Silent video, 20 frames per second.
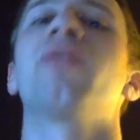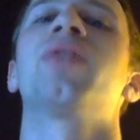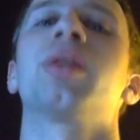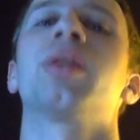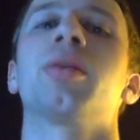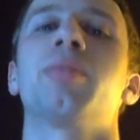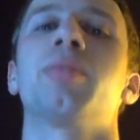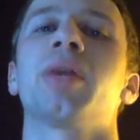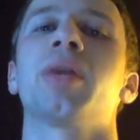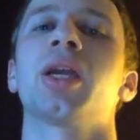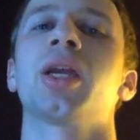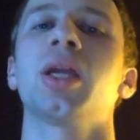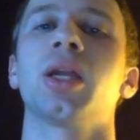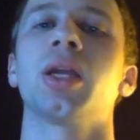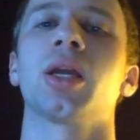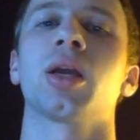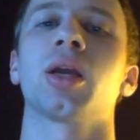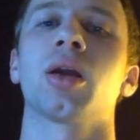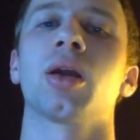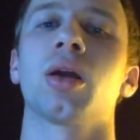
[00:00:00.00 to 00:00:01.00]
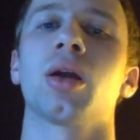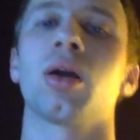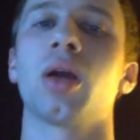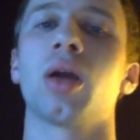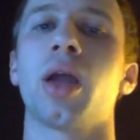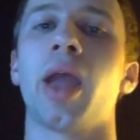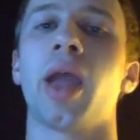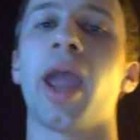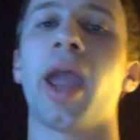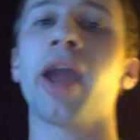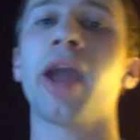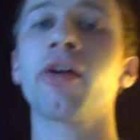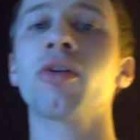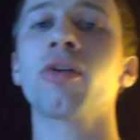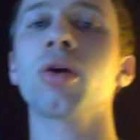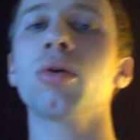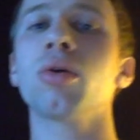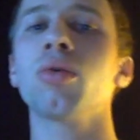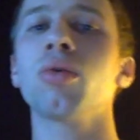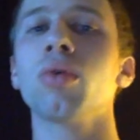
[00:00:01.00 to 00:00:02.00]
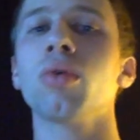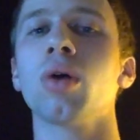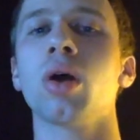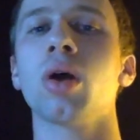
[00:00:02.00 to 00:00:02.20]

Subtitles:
in the beginning. Arrow,